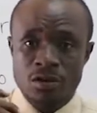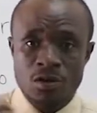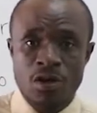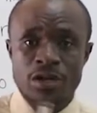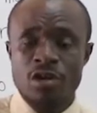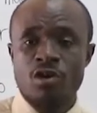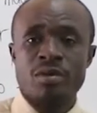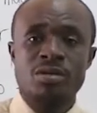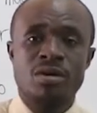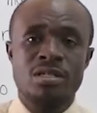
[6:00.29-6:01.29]
Call the
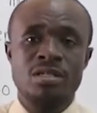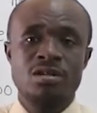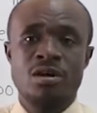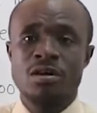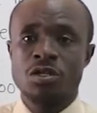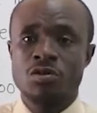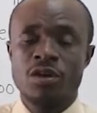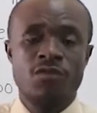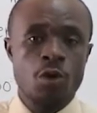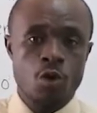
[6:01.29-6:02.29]
numbers you are seeing on the
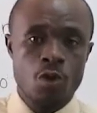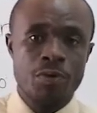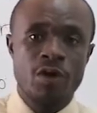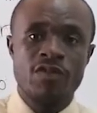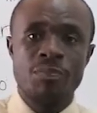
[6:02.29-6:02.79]
screen for a copy of the